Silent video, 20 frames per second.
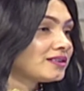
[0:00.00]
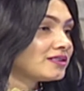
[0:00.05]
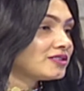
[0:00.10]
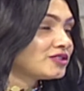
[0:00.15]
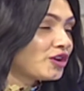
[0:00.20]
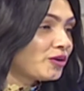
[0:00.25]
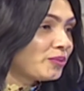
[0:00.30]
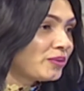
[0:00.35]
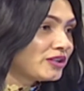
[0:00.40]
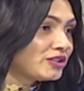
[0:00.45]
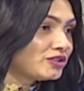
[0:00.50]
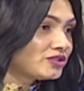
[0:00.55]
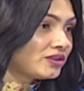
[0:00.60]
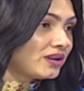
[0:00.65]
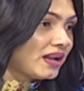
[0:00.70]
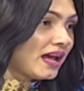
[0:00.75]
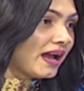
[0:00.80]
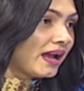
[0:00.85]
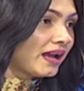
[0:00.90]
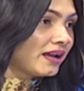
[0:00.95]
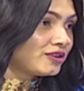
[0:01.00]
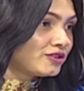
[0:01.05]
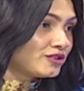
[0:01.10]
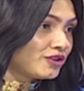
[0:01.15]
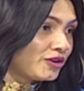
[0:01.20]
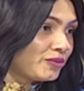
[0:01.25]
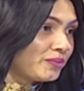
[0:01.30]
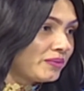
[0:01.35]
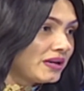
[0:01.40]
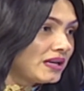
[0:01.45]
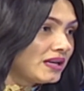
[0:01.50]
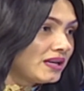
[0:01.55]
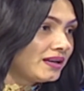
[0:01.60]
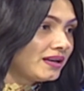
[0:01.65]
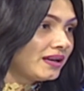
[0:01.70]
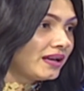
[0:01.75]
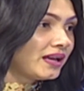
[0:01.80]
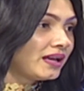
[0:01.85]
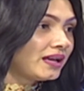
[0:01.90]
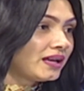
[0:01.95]
Durban July Derby
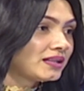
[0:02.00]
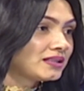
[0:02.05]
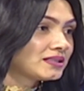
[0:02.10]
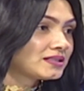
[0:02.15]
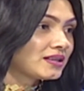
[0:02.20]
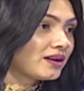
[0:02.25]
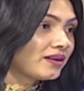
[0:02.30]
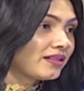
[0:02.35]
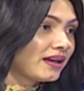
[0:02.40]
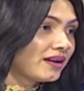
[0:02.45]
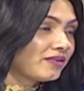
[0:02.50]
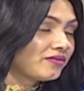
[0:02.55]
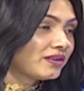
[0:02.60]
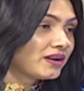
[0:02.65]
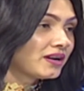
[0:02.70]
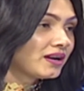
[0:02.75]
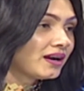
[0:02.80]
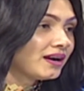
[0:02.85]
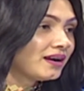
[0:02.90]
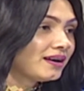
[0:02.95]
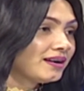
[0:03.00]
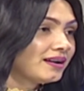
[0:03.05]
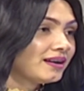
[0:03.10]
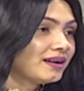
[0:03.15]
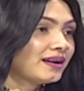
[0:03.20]
in South Africa.